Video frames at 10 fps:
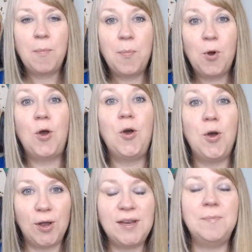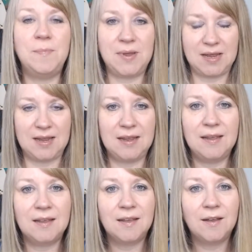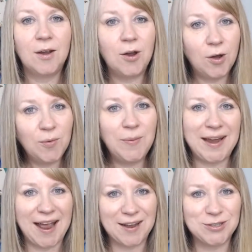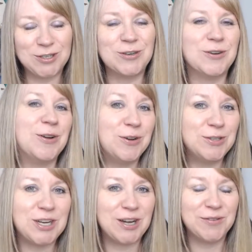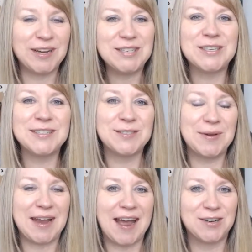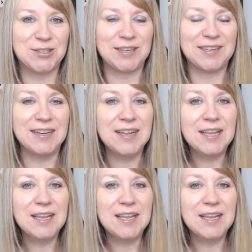could be her reaction or her generation's reaction